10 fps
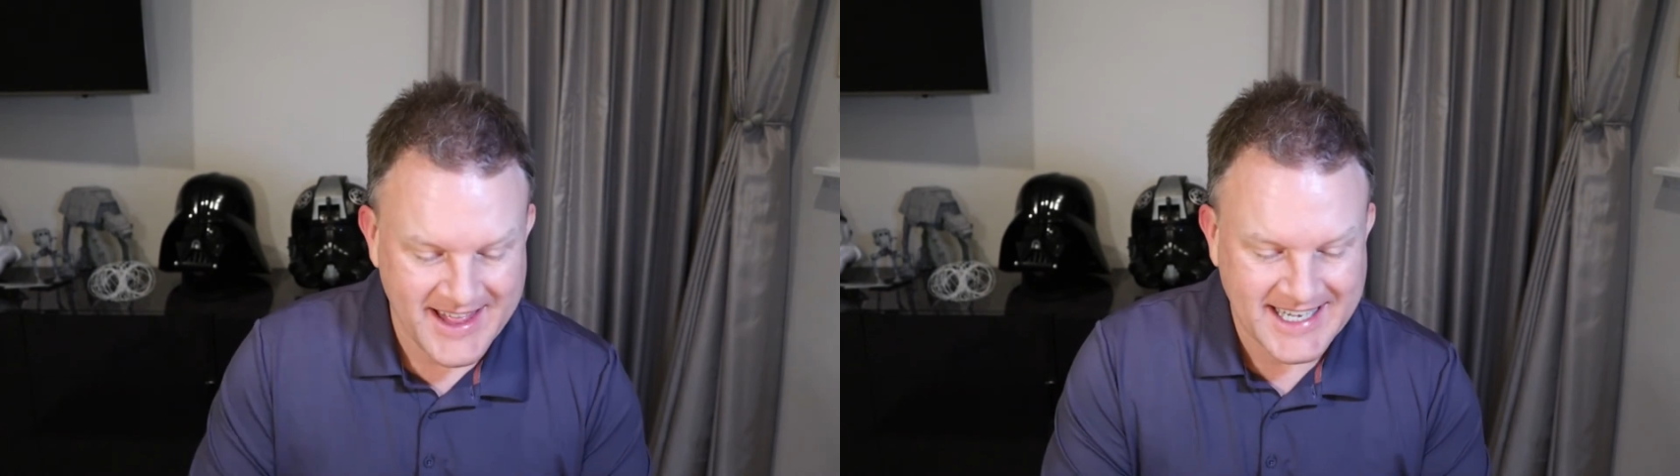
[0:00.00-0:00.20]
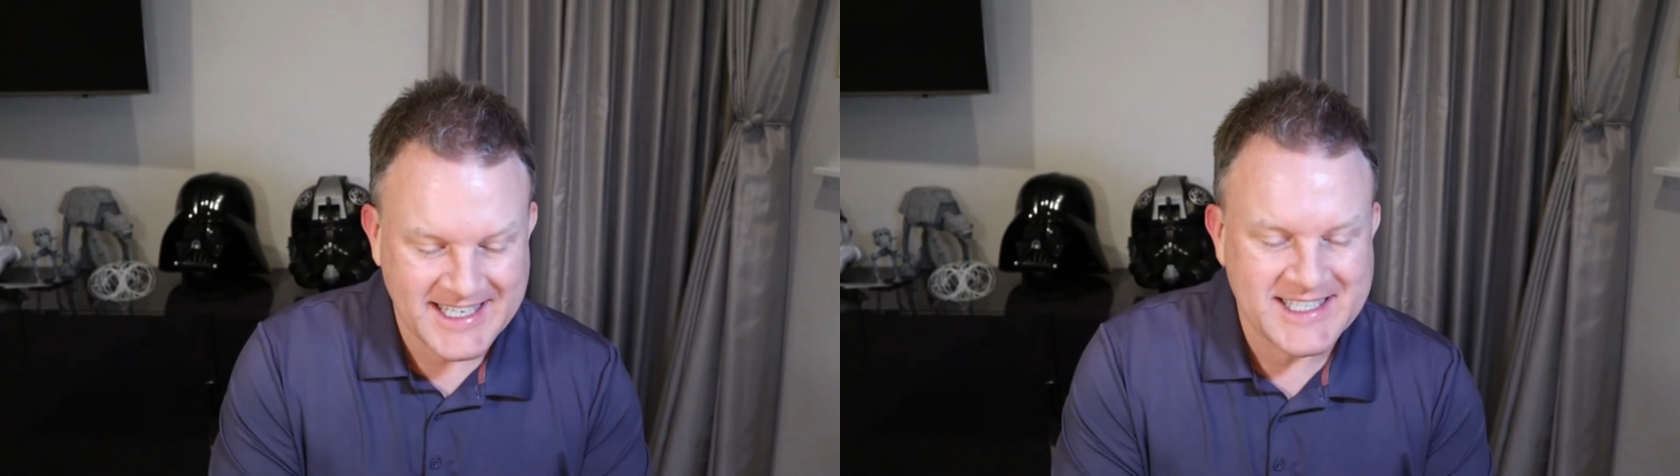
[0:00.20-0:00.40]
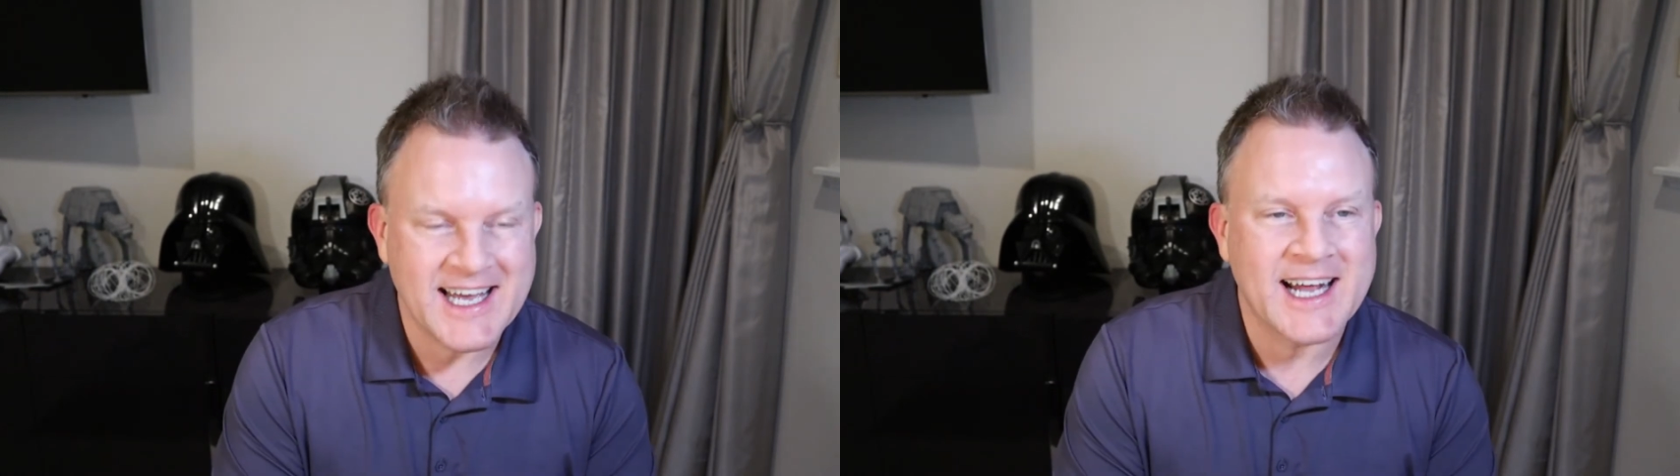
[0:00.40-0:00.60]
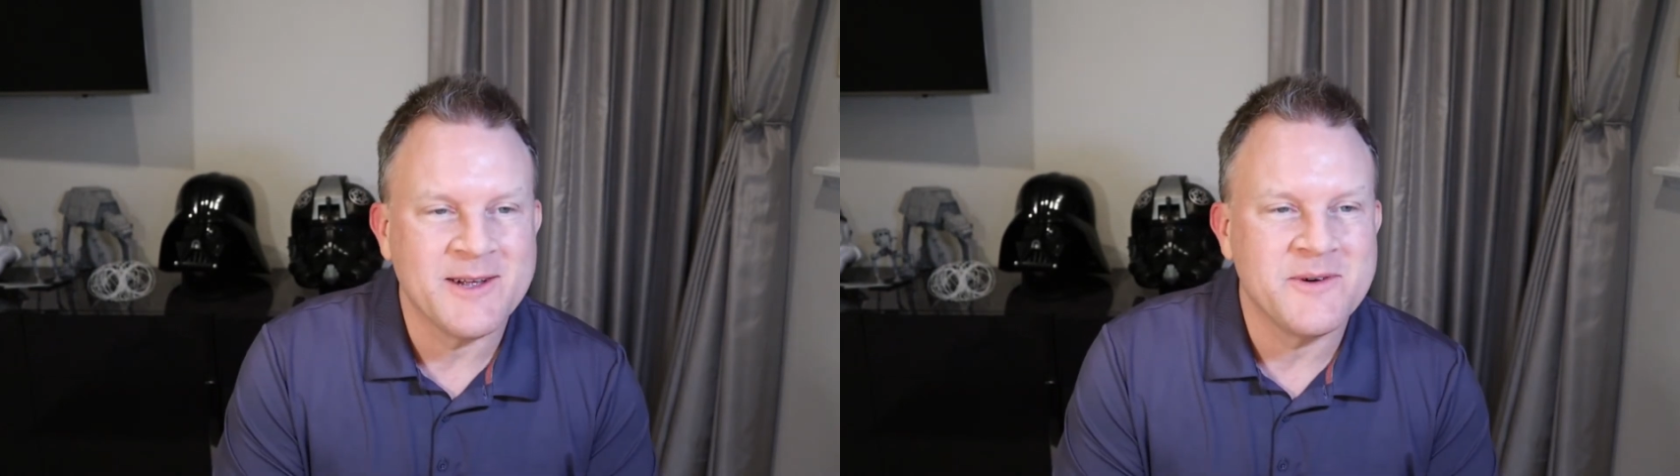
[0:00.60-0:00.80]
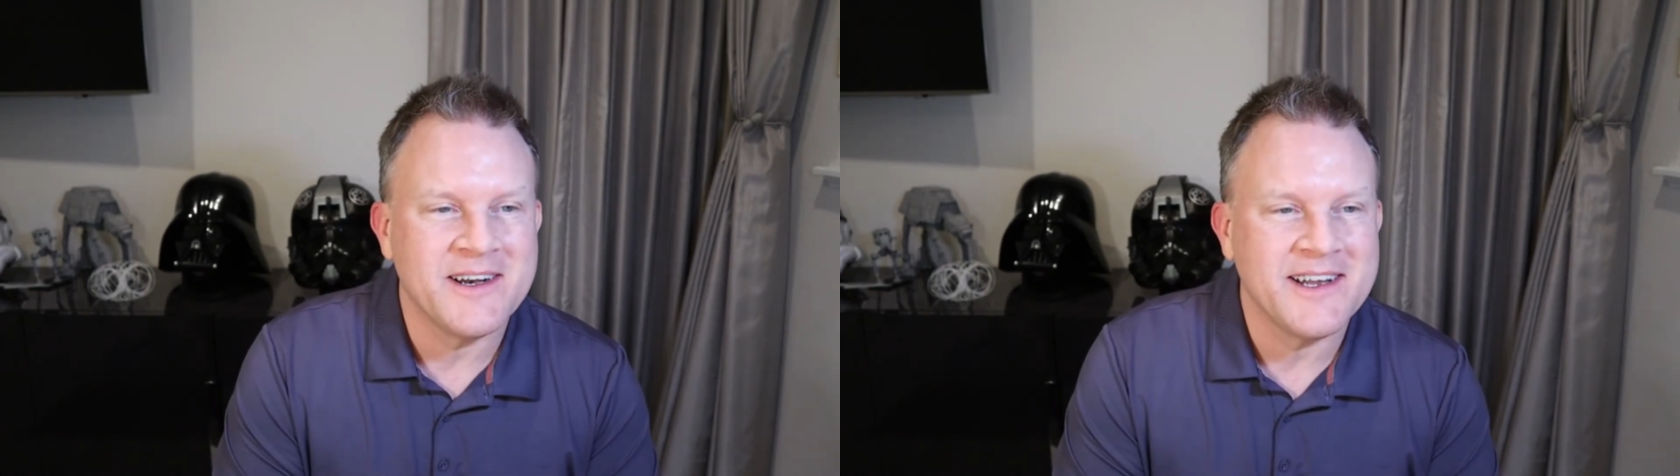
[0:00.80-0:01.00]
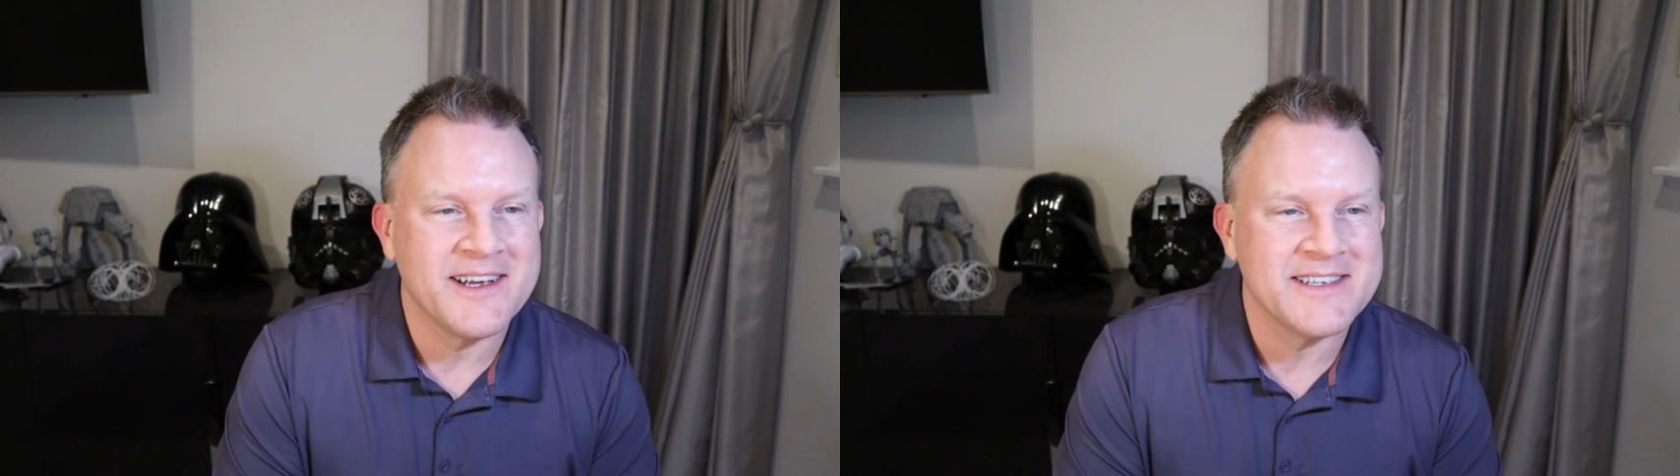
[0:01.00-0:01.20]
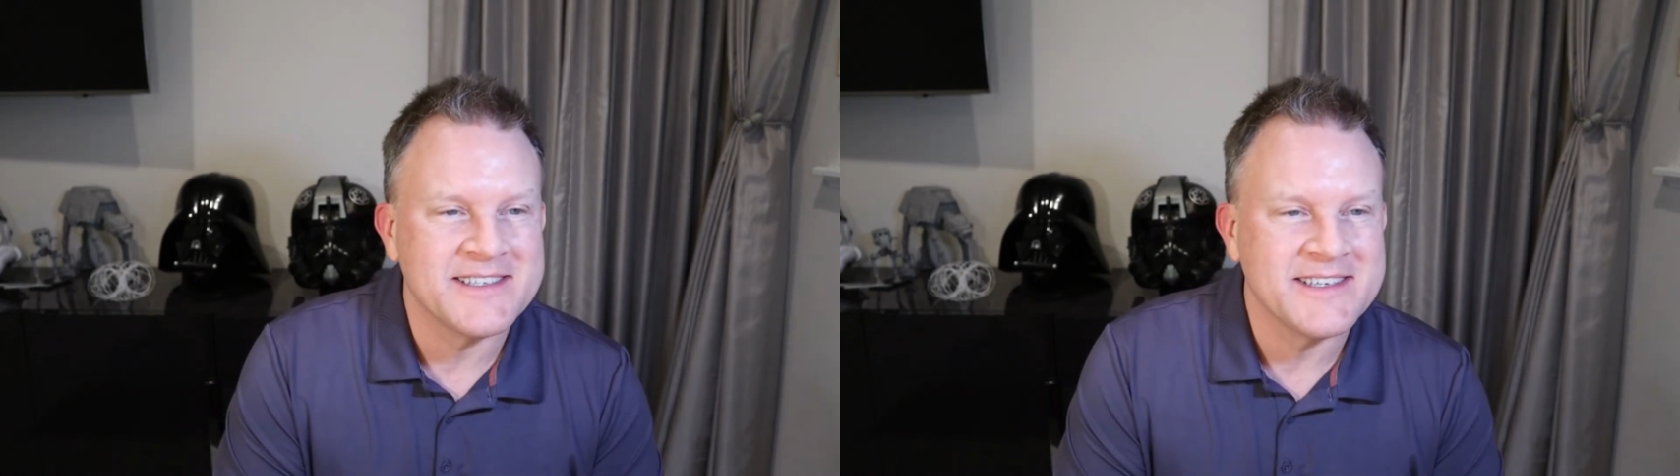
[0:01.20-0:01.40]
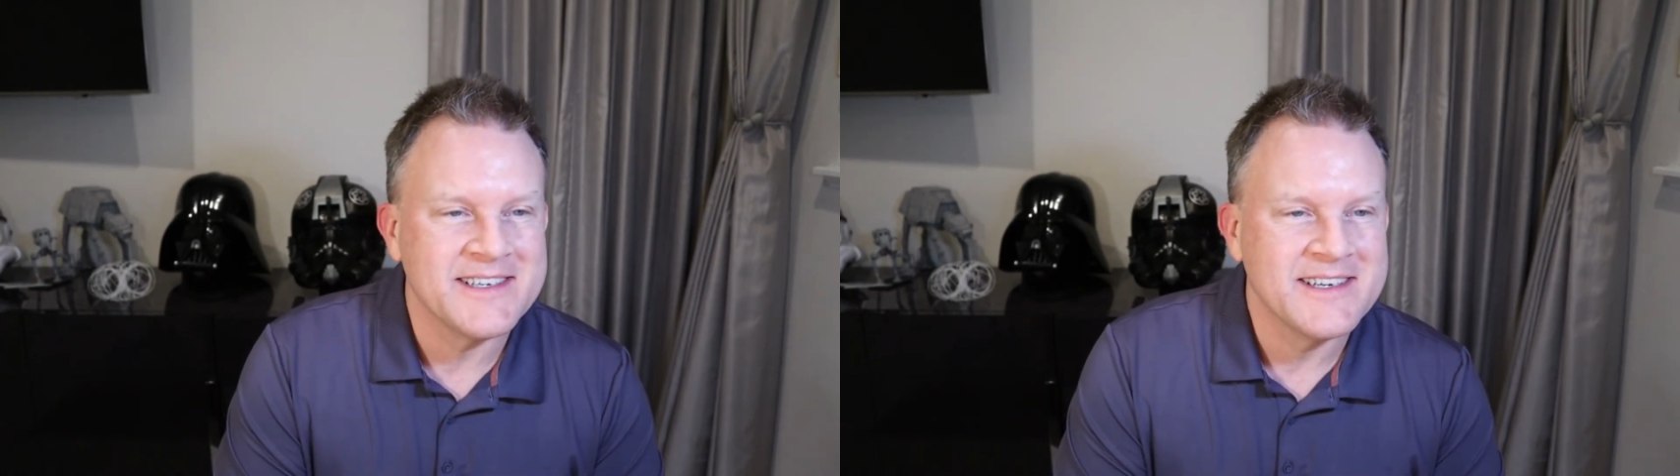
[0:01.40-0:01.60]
That's exactly what it is.